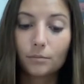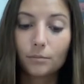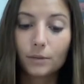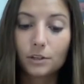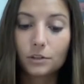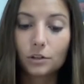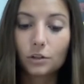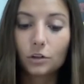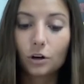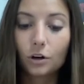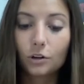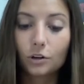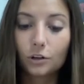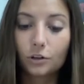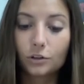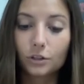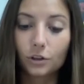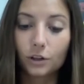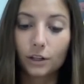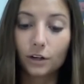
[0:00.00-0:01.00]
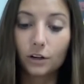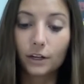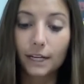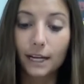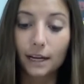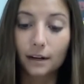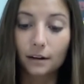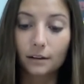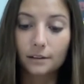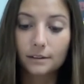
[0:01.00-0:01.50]
Mr. Gardner's glaring
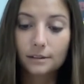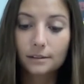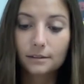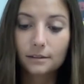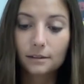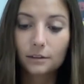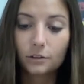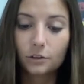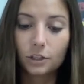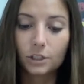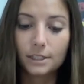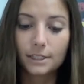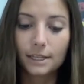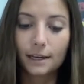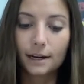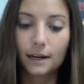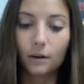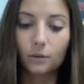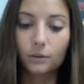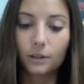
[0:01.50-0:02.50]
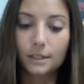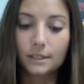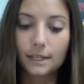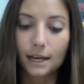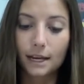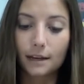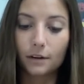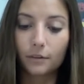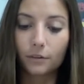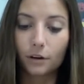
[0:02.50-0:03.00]
at us, she said out the
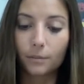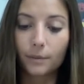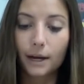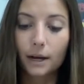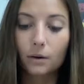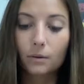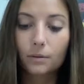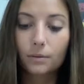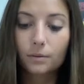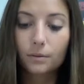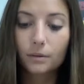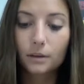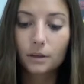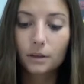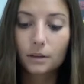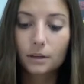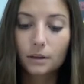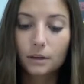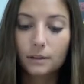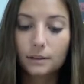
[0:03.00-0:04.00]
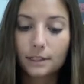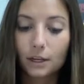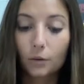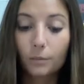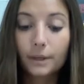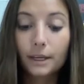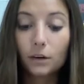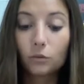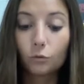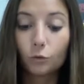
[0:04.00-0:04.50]
side of her mouth. Tell
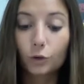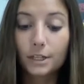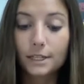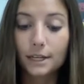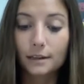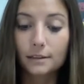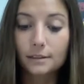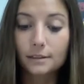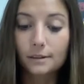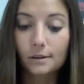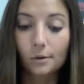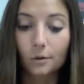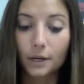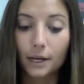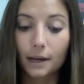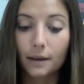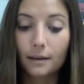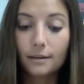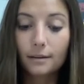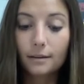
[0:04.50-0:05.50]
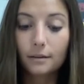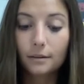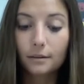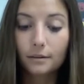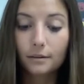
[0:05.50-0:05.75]
me at recess, okay?